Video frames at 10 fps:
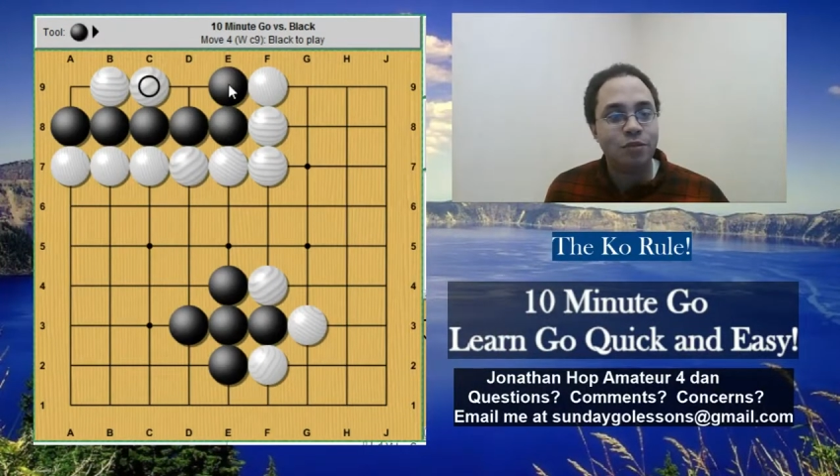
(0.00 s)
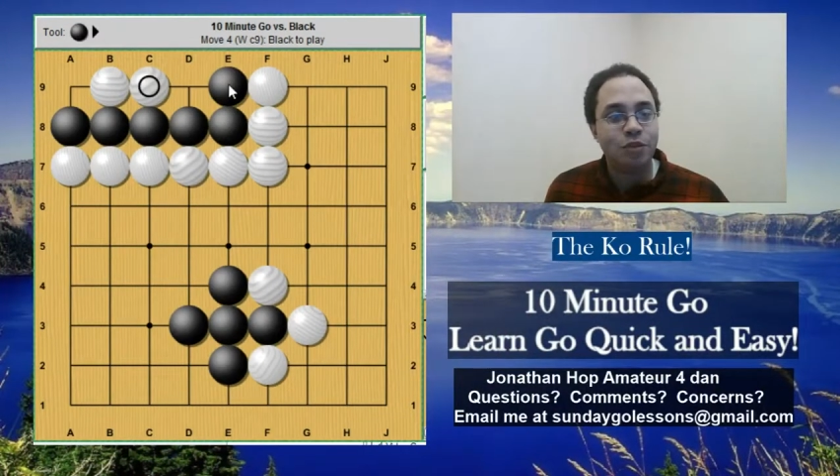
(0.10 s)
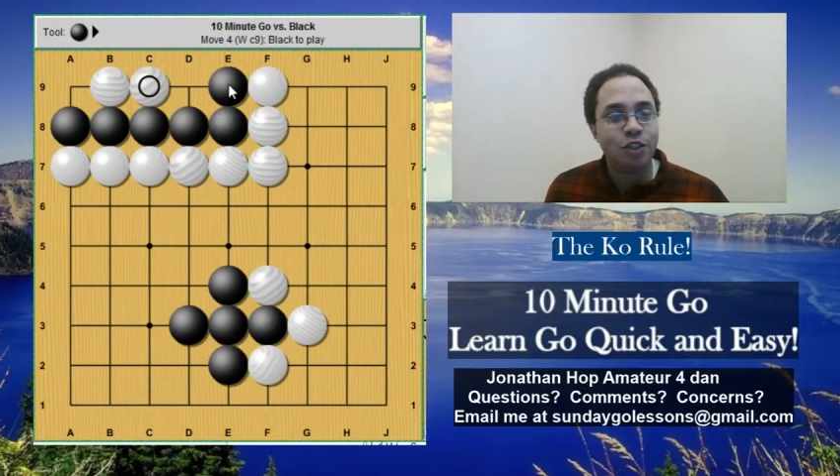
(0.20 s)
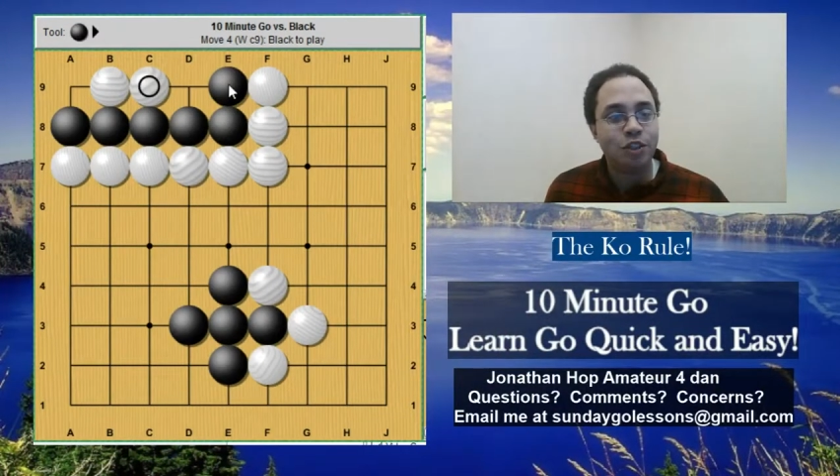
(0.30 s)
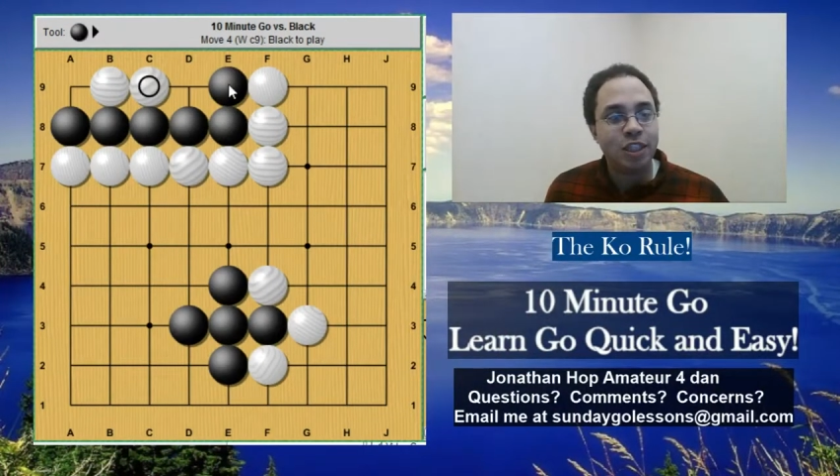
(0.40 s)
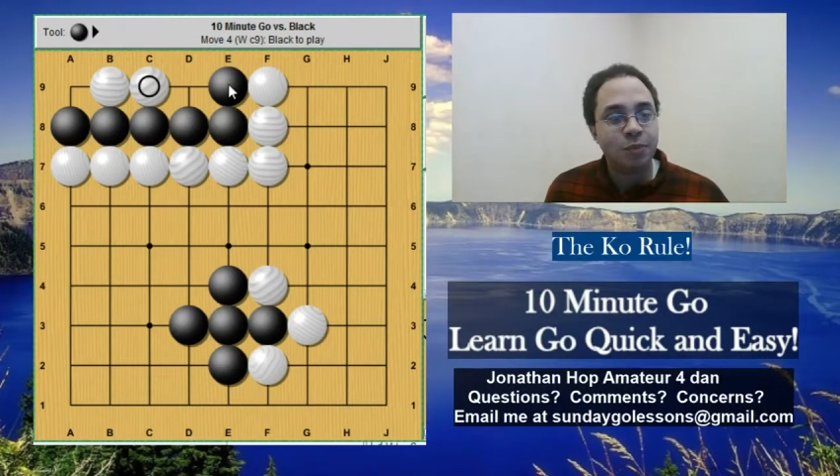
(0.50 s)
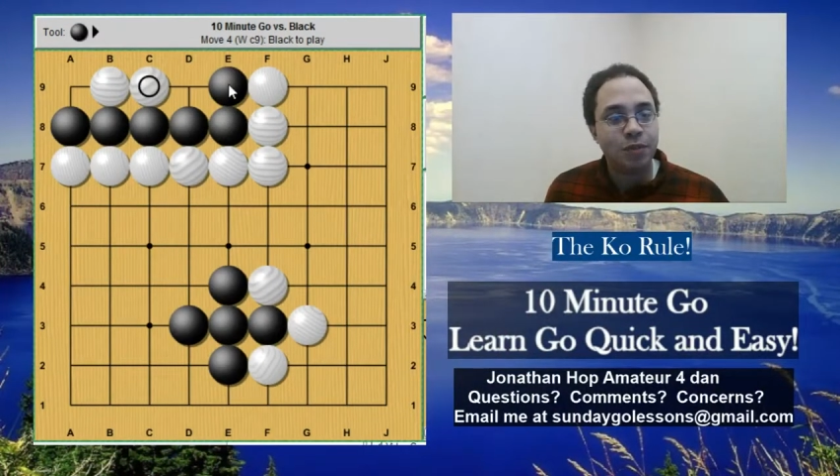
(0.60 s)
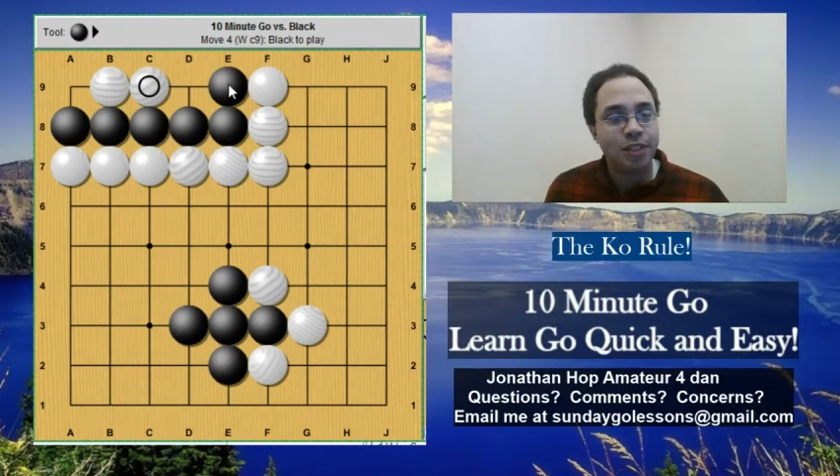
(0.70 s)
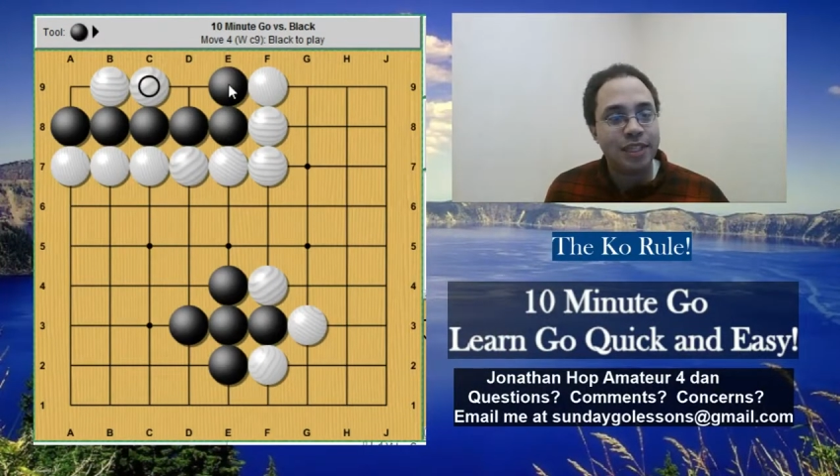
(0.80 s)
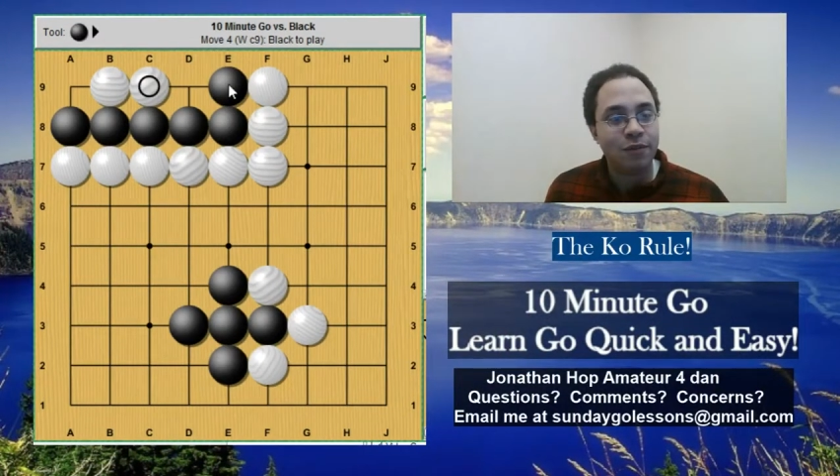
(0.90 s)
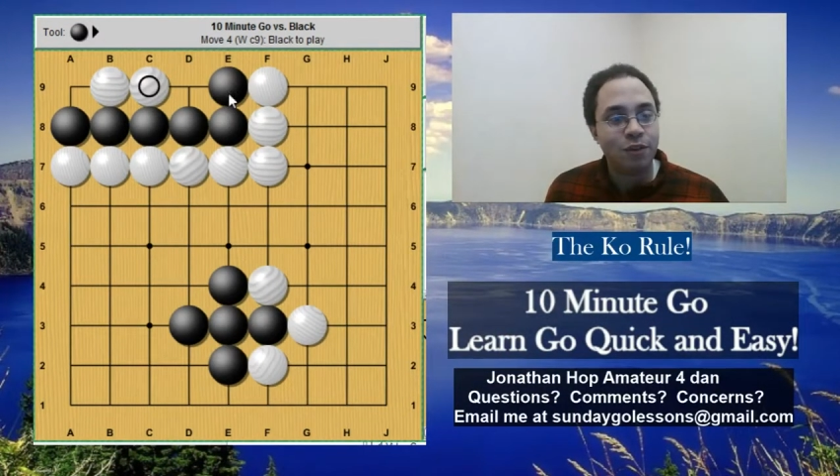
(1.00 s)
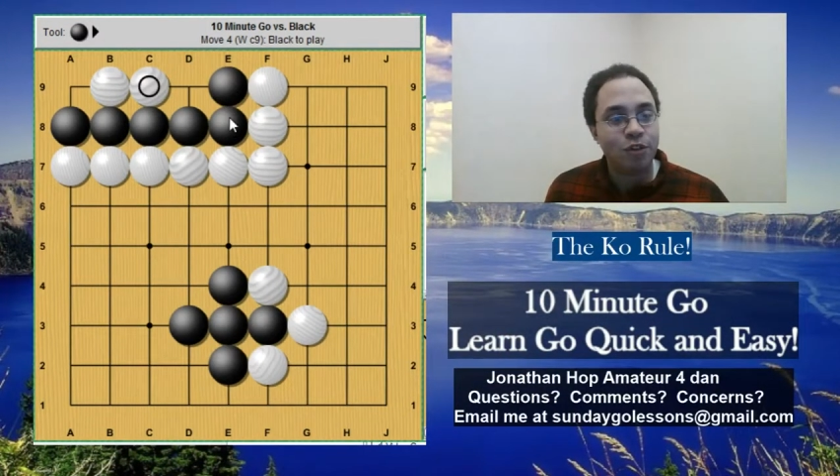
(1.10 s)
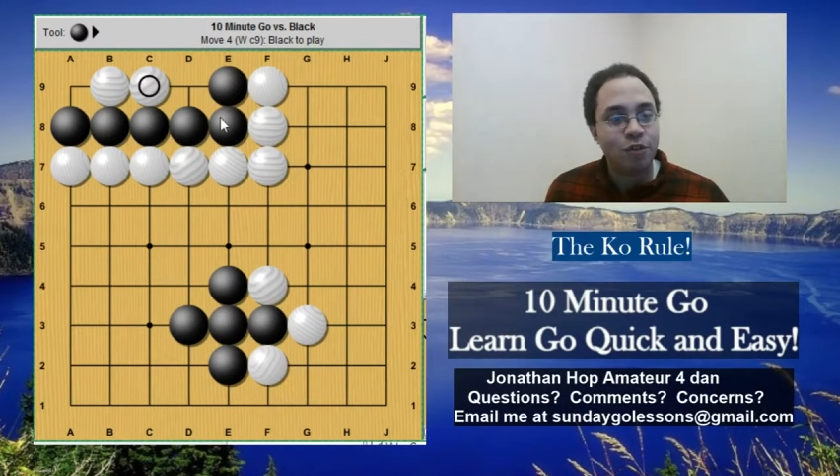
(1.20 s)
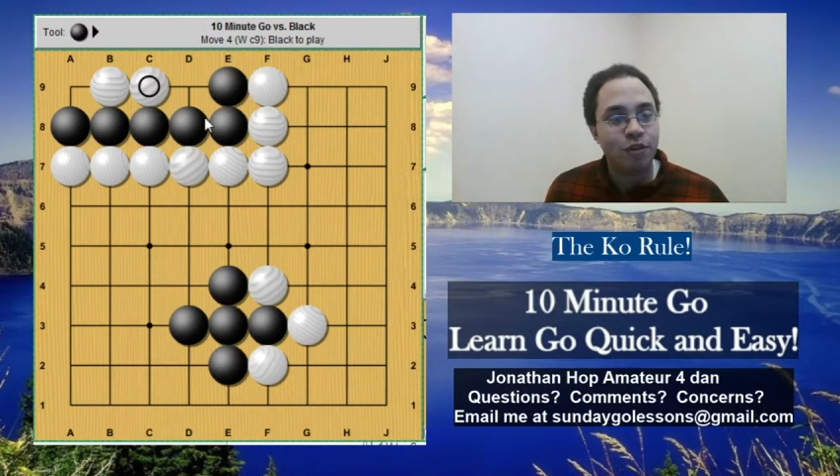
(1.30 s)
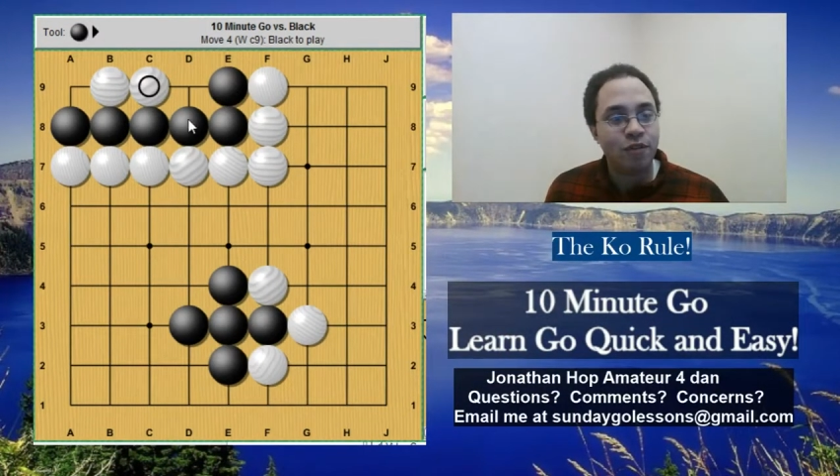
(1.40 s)
there's six points of, t one,
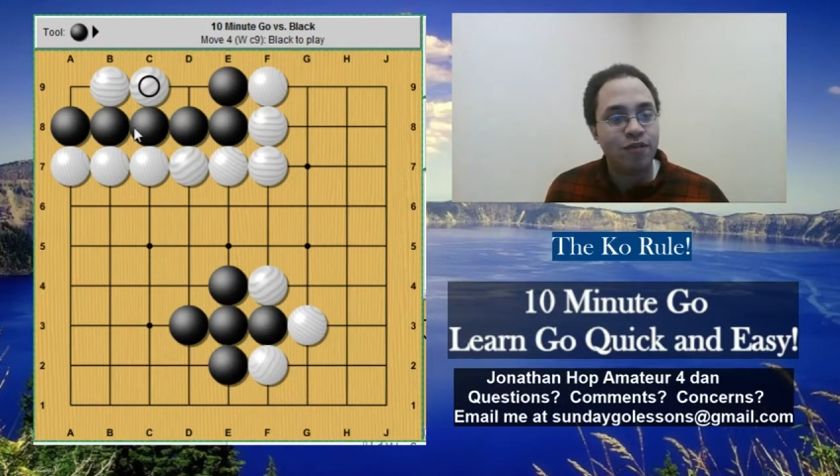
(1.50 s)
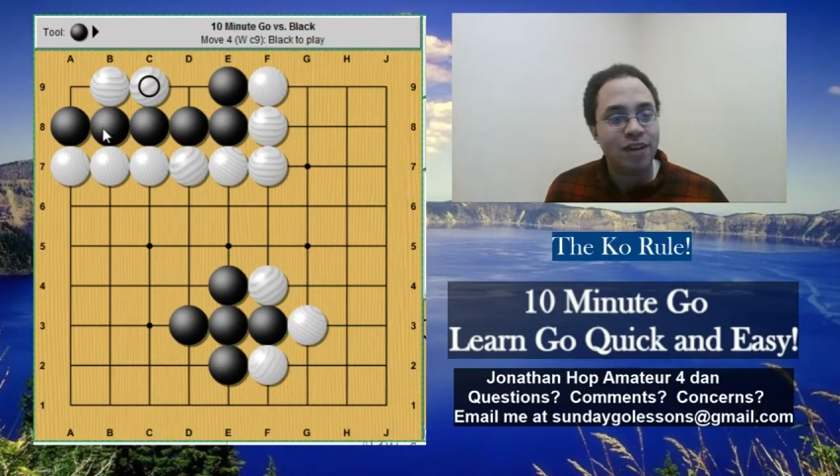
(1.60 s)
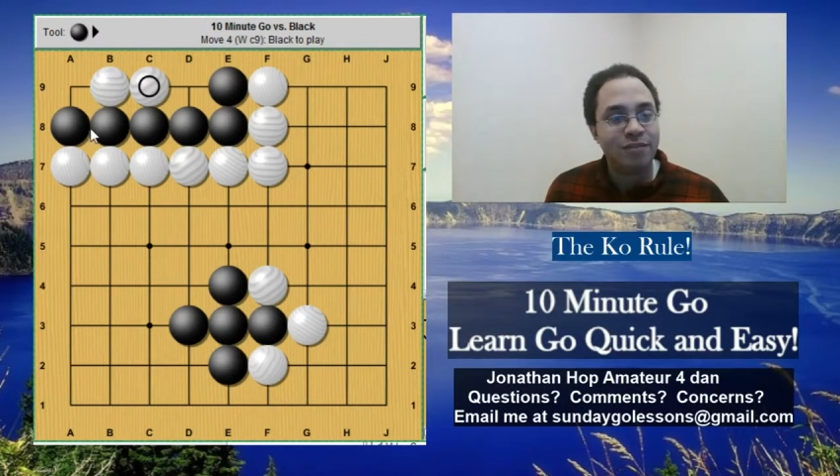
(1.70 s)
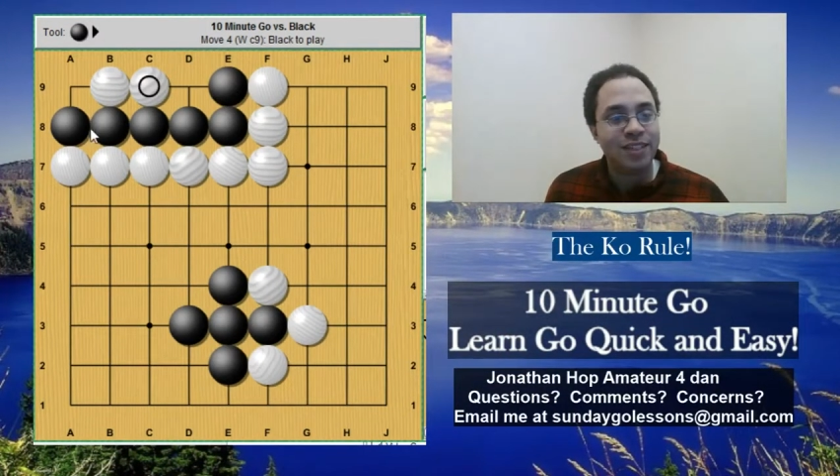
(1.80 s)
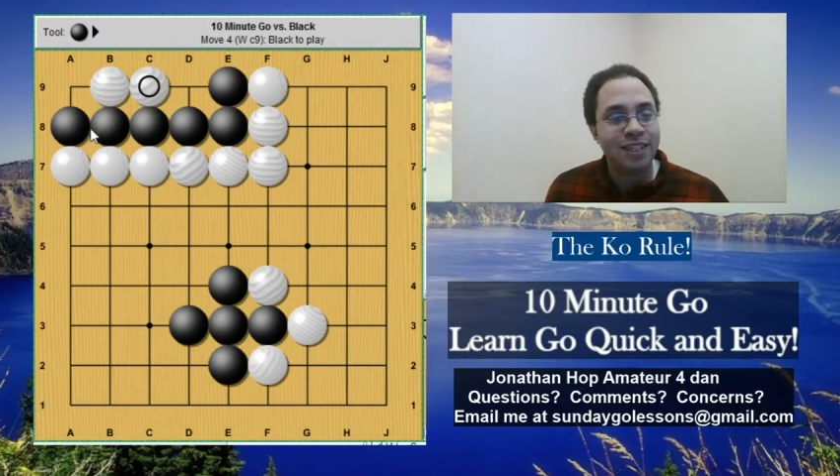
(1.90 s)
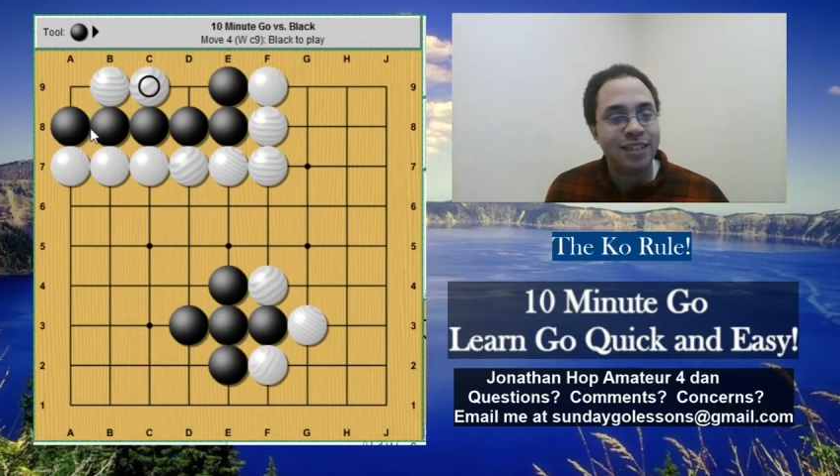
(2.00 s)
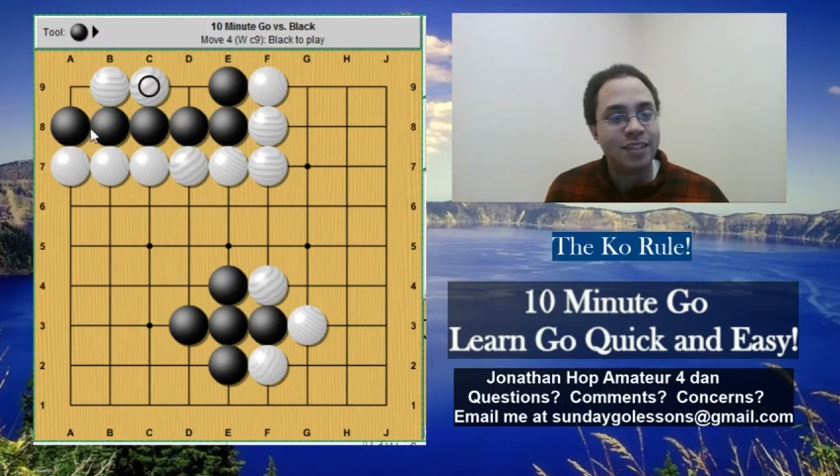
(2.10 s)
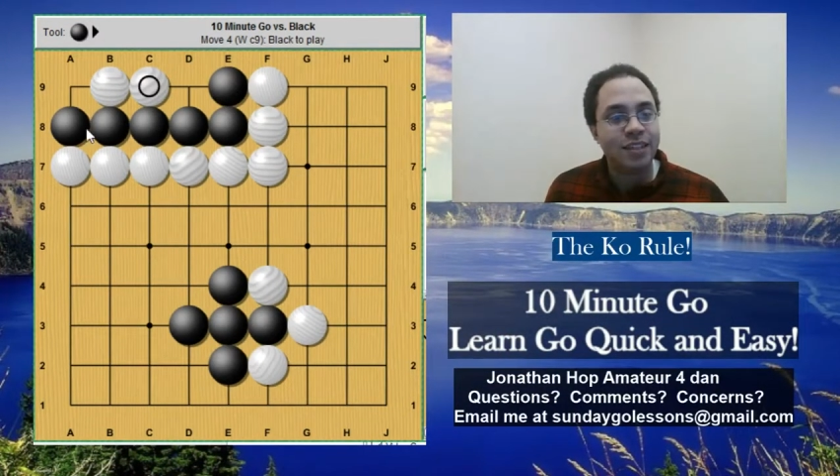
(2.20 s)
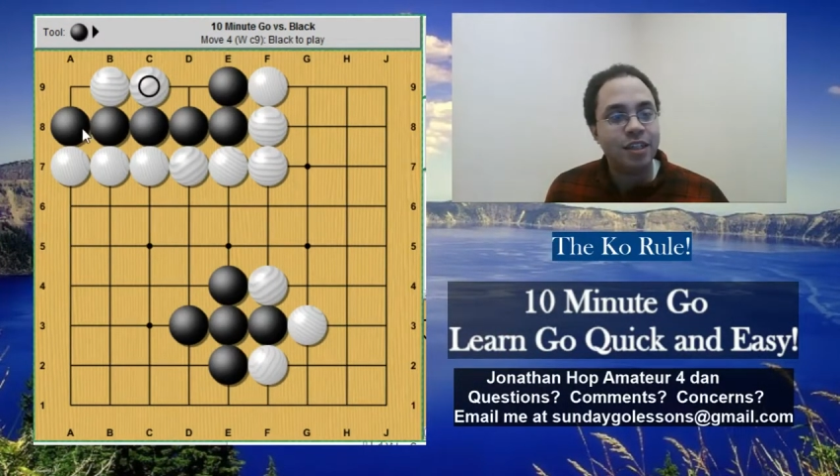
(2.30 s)
two, three, four, five, six,